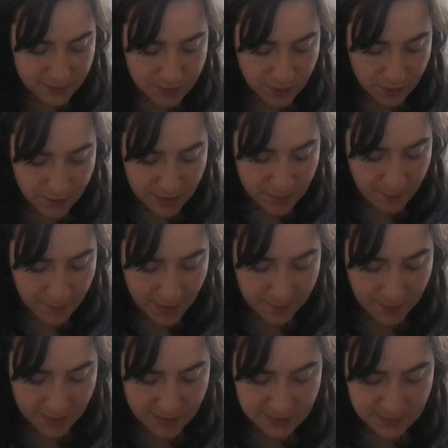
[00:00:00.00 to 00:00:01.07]
Don't let the
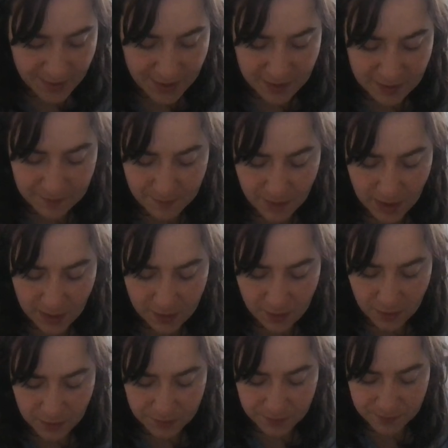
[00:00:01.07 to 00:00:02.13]
bed bugs bite, I
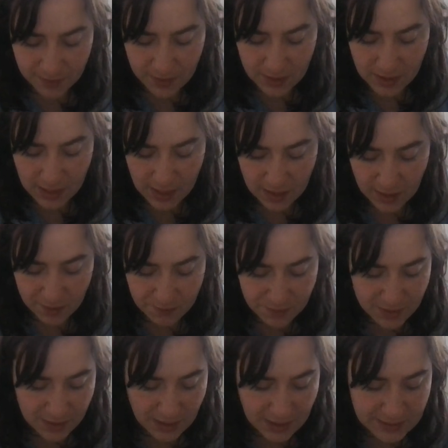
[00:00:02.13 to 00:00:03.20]
called. And I
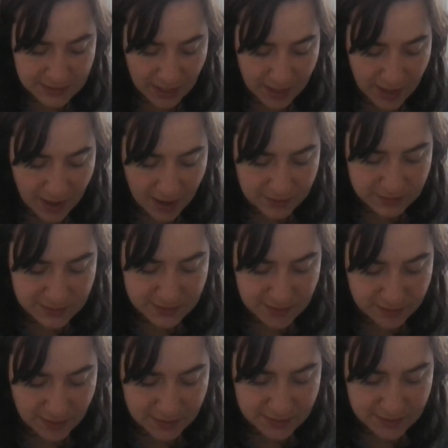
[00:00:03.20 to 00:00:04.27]
realized I hadn't
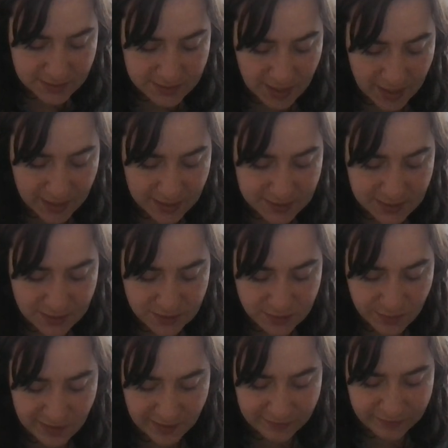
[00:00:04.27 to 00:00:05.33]
said that to Sadie since
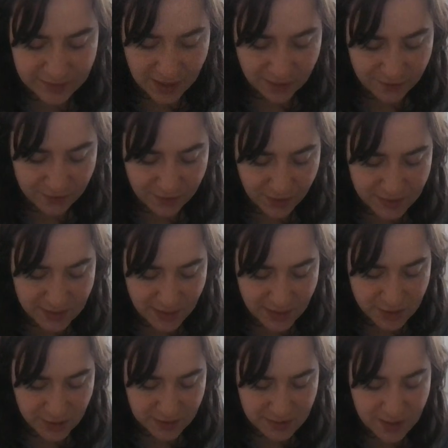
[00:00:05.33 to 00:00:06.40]
we lived together in Los
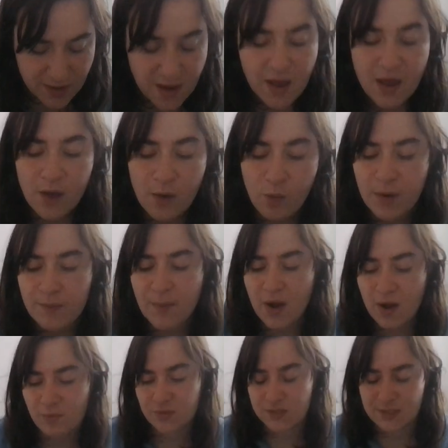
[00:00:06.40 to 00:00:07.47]
Angeles when
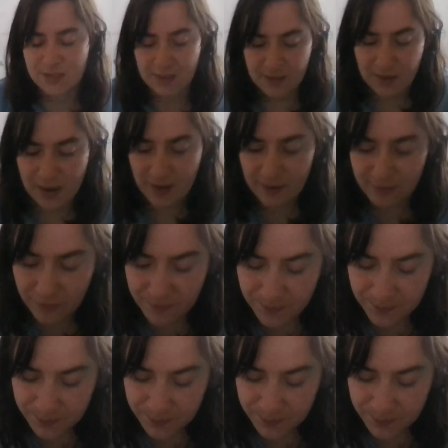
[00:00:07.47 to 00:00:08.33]
Mom was still alive.